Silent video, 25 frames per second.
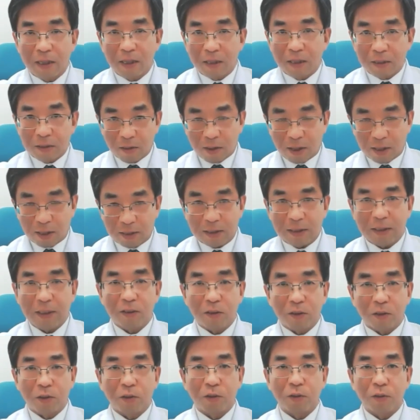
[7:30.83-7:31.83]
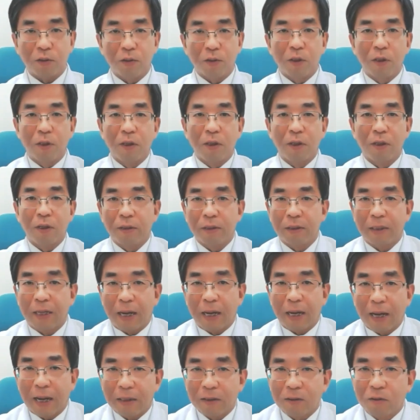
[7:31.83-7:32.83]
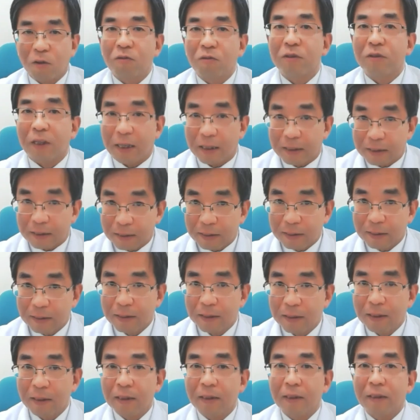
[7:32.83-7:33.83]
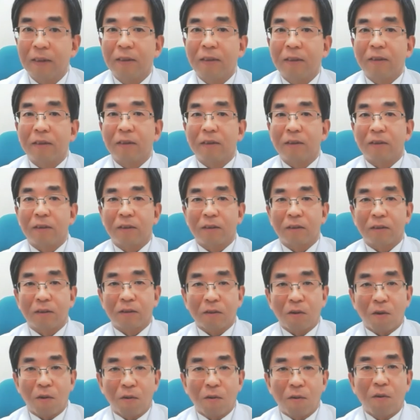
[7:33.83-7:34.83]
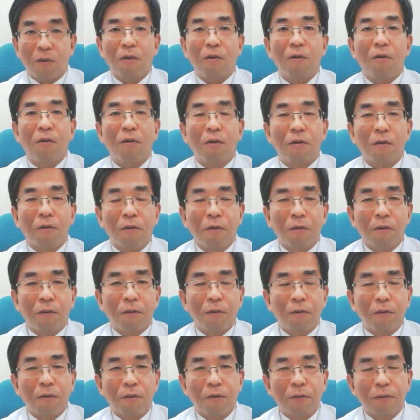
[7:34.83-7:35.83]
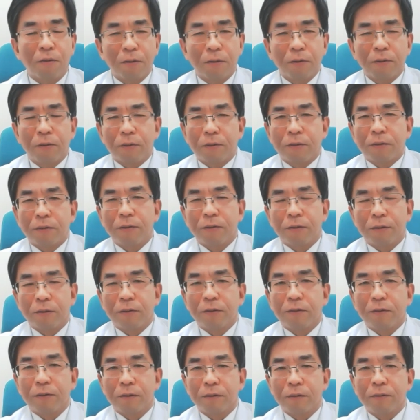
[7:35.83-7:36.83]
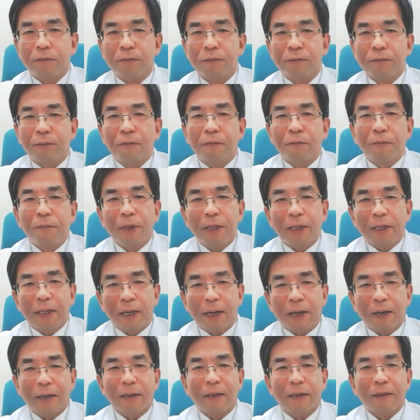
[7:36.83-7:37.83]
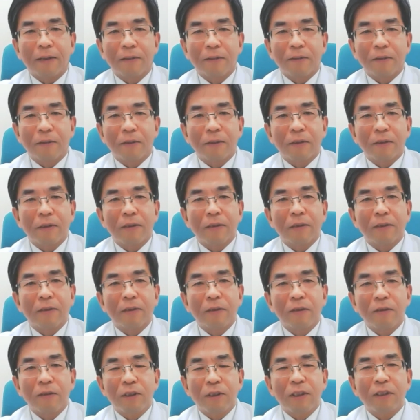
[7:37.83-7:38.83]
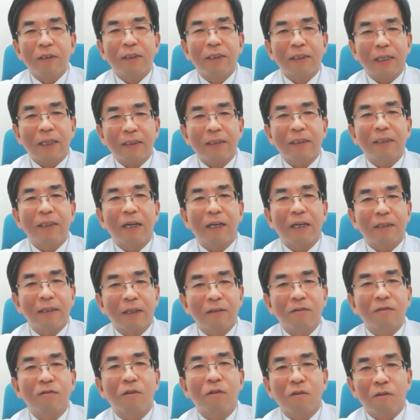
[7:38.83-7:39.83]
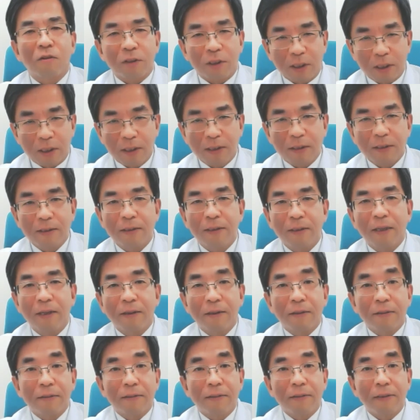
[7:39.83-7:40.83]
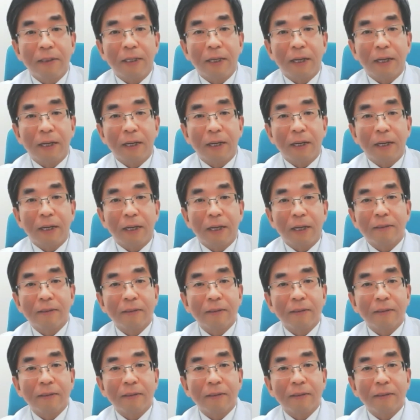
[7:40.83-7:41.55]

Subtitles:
transit to the doctors. So we can, using such a technology, we can